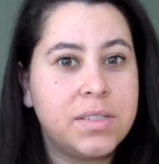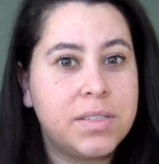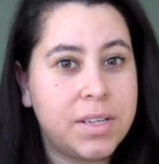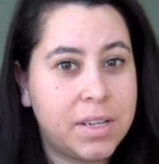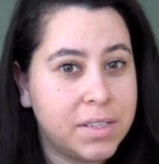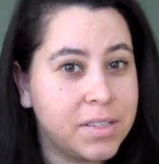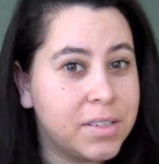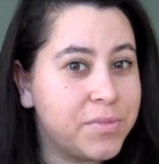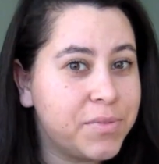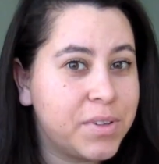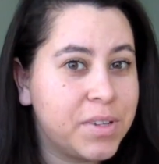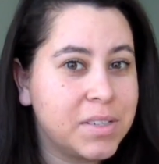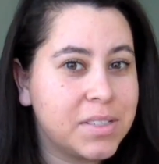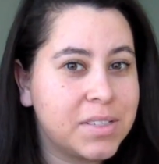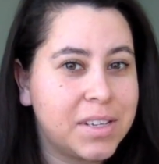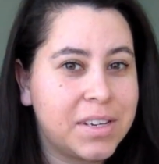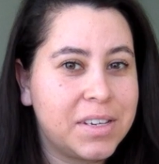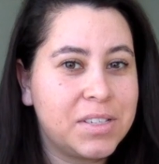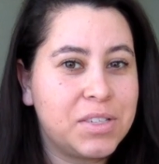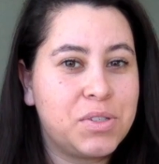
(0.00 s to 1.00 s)
Says it
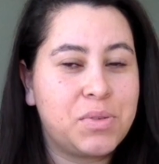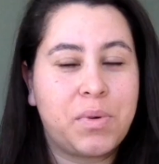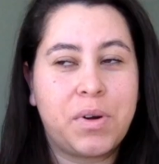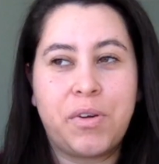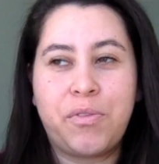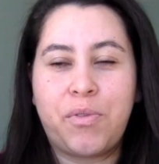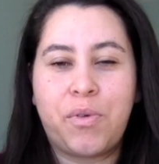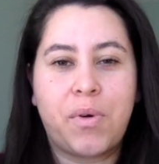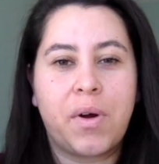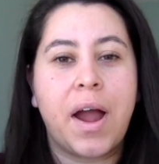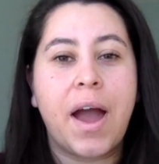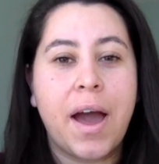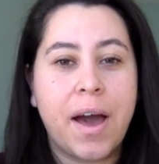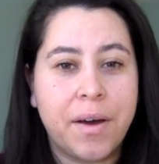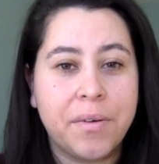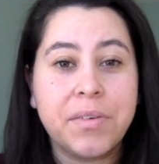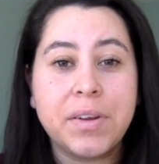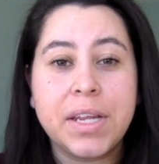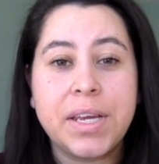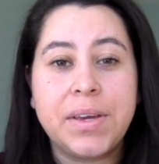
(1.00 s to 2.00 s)
feels like it's 24.
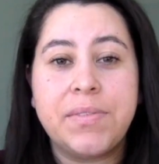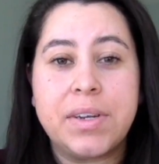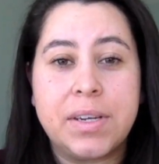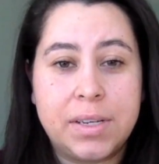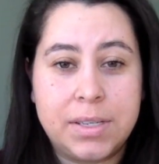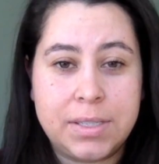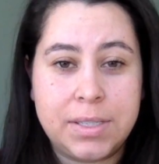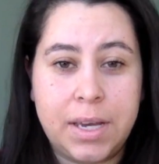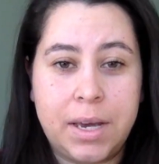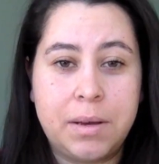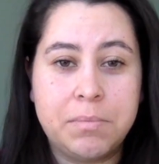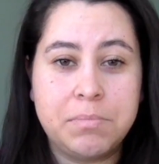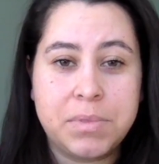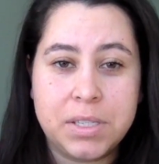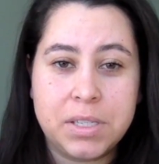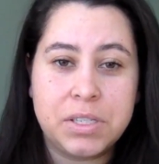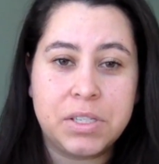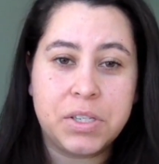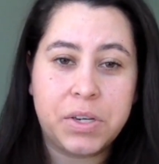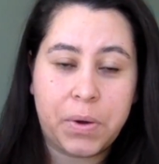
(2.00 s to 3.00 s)
Haven't even
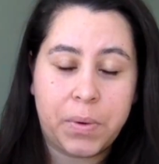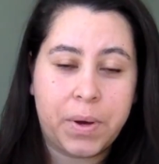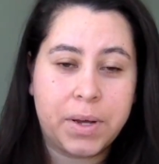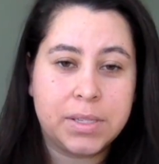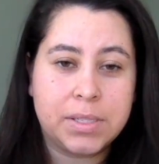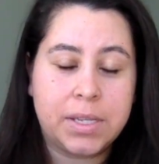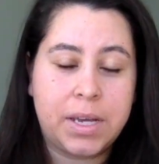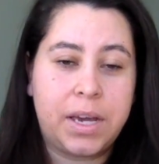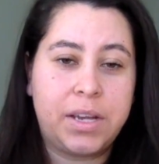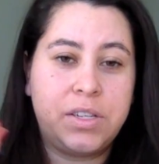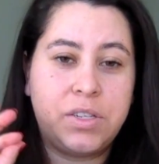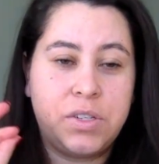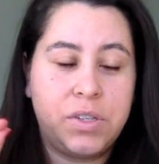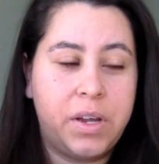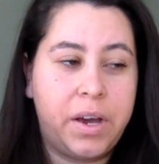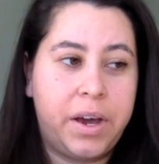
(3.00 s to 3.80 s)
attempted to go outside.